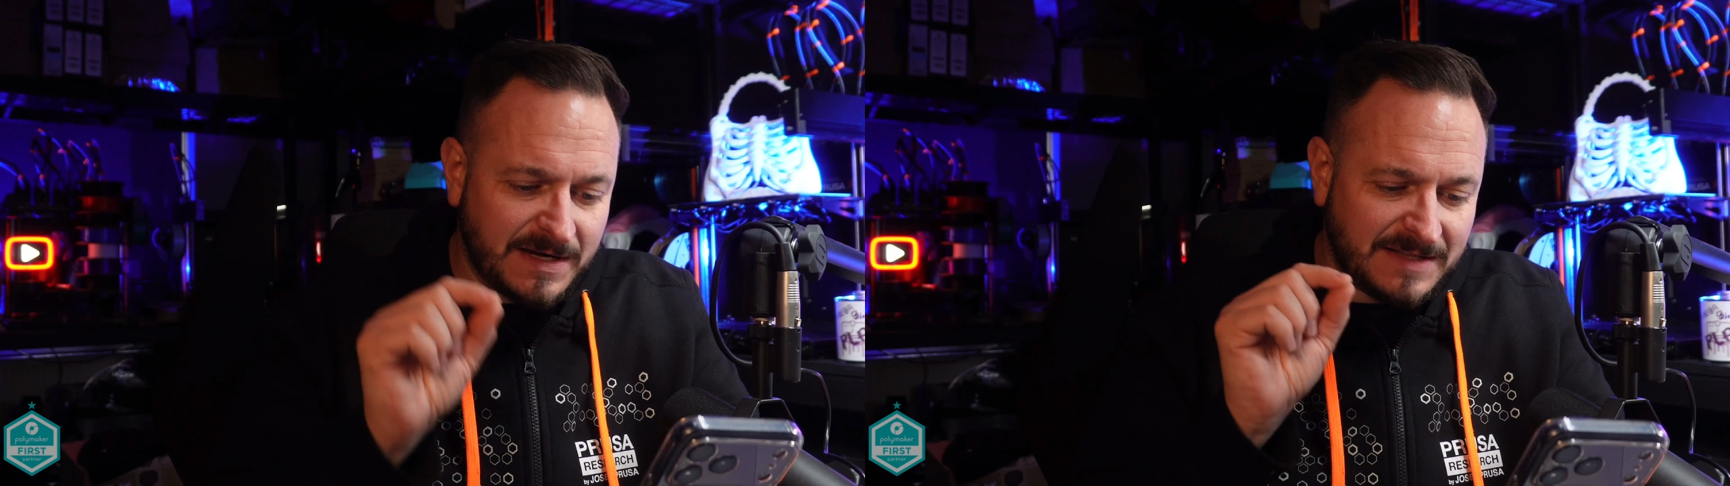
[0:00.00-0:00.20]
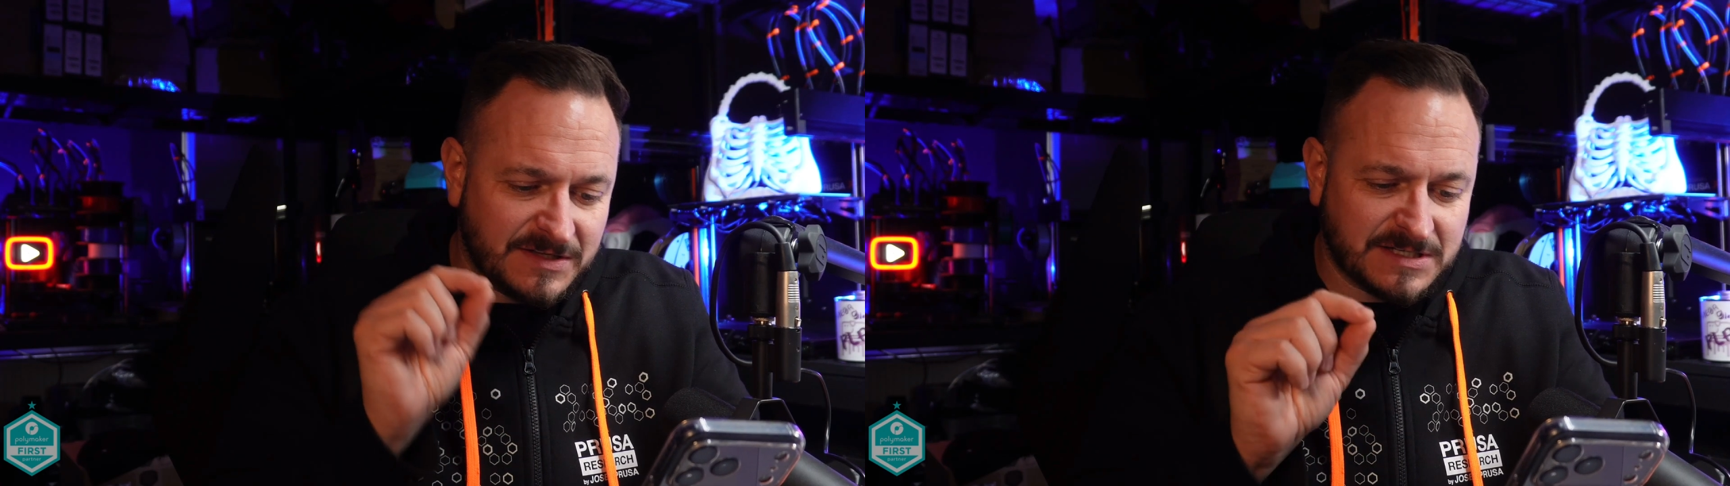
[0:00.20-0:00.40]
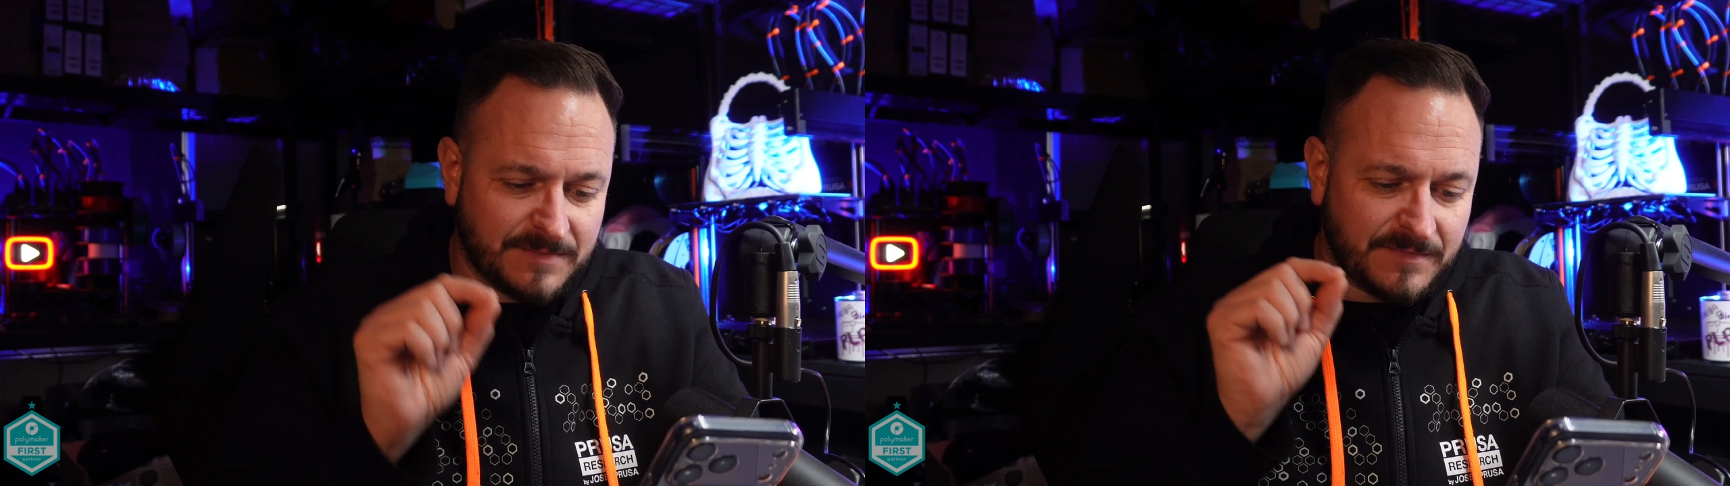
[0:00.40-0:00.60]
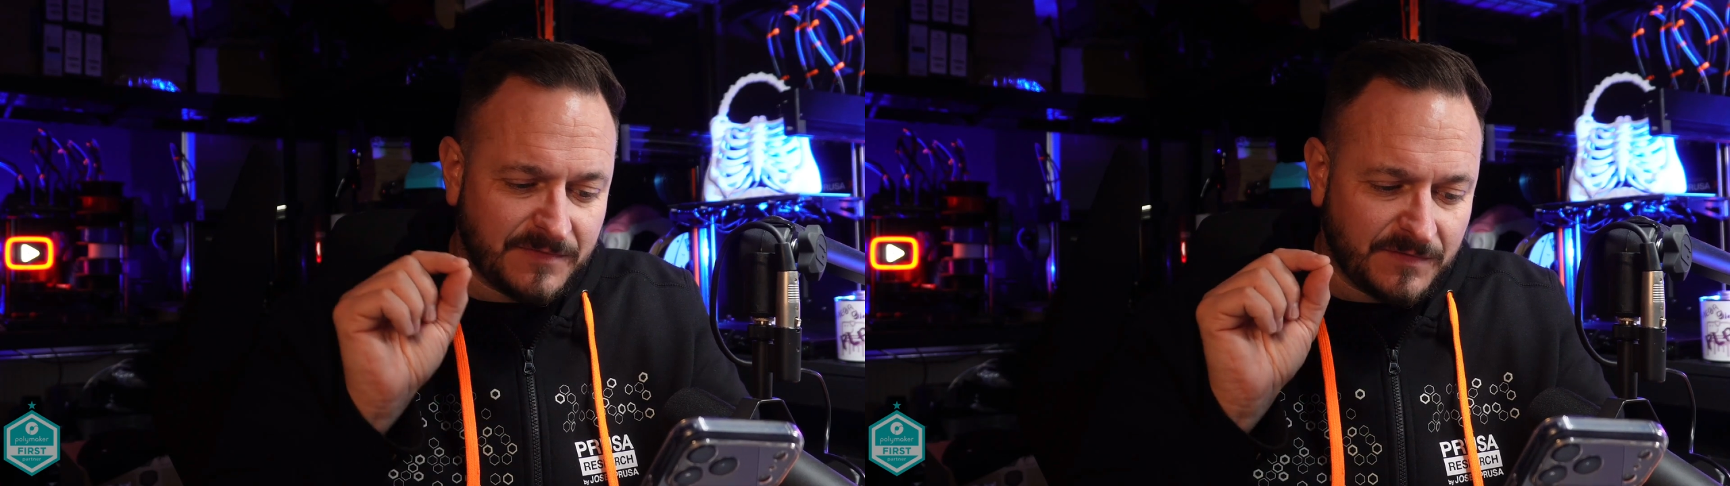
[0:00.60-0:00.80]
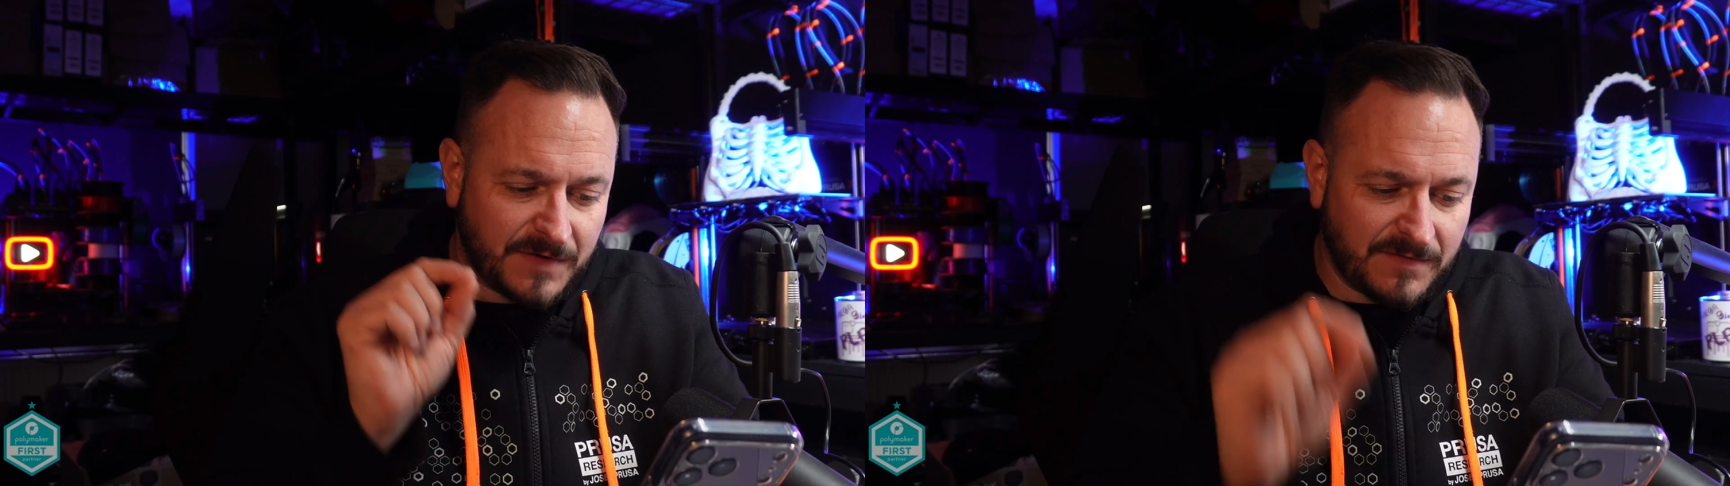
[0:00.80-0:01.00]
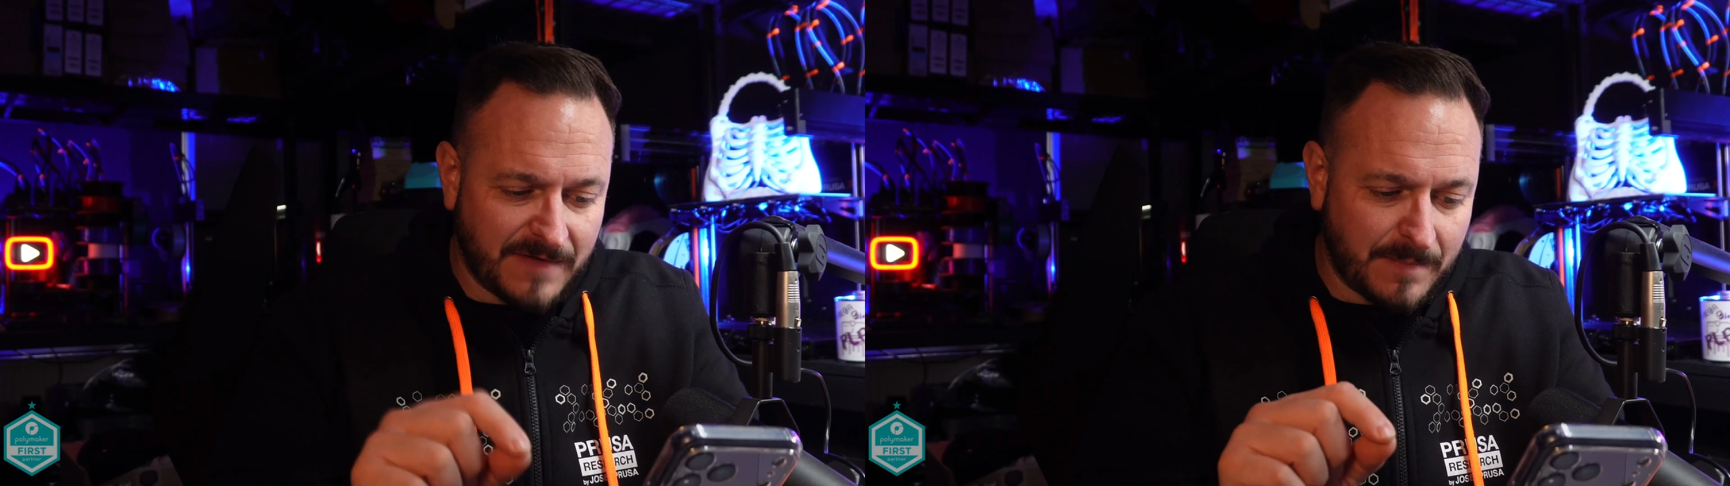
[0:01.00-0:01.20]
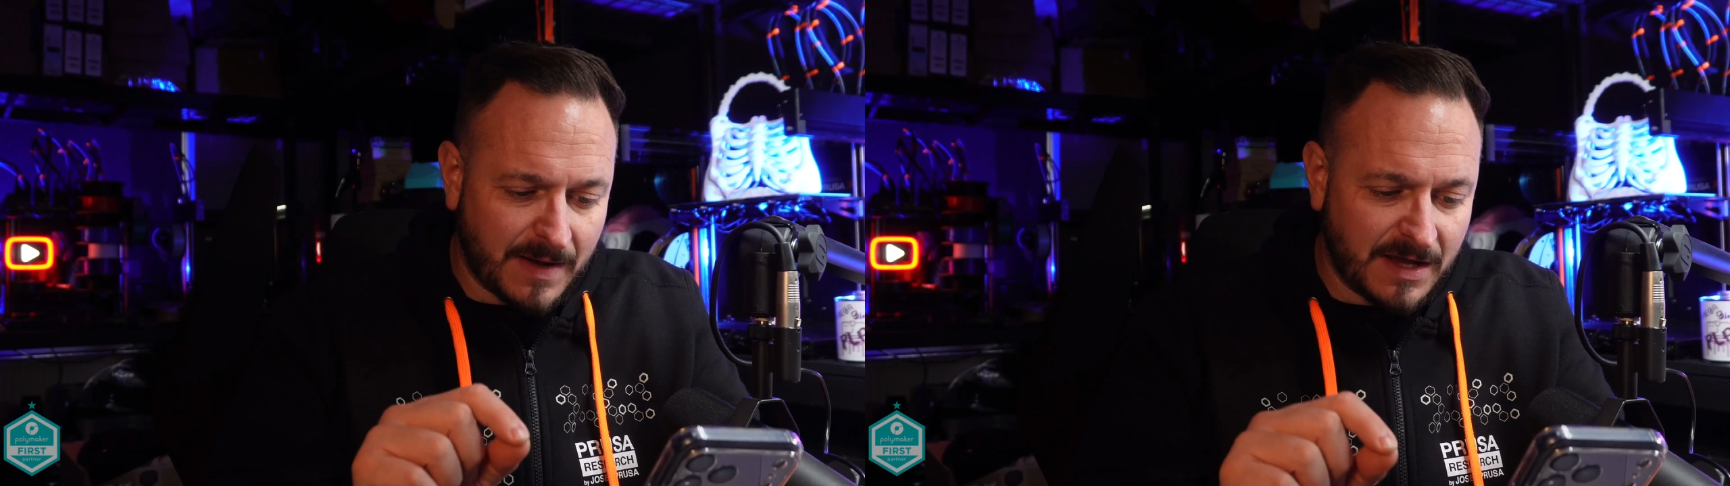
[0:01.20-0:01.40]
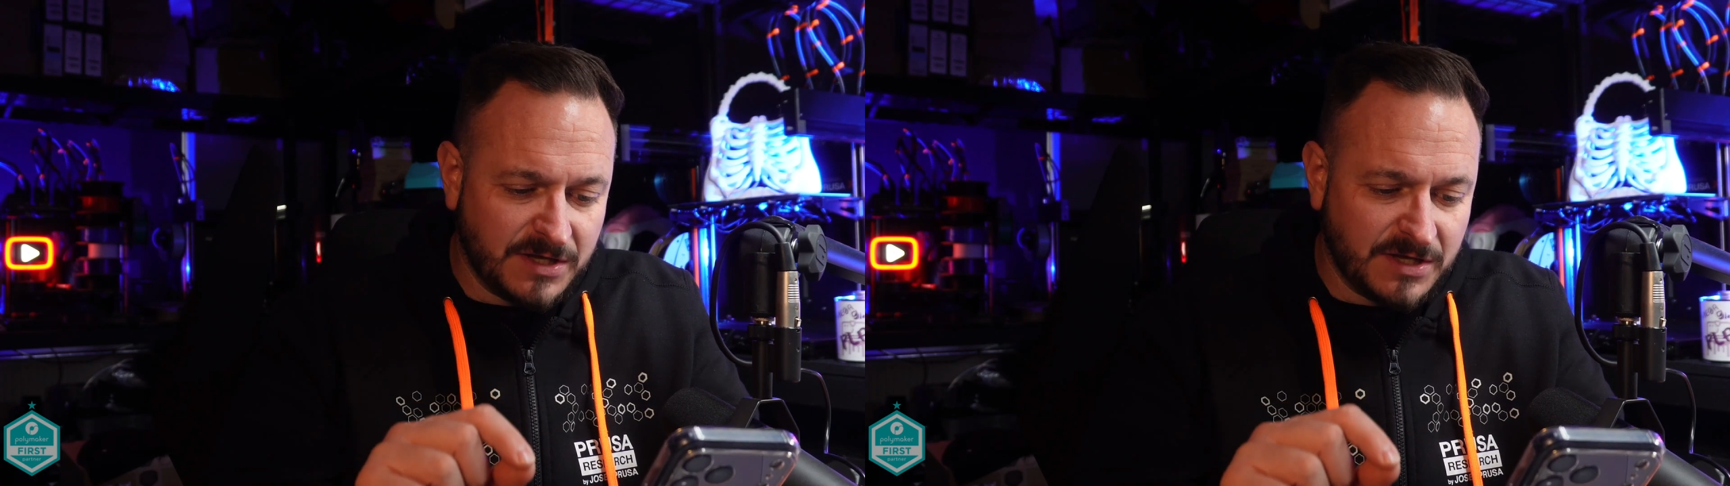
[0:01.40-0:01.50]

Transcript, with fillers: the 7th of November.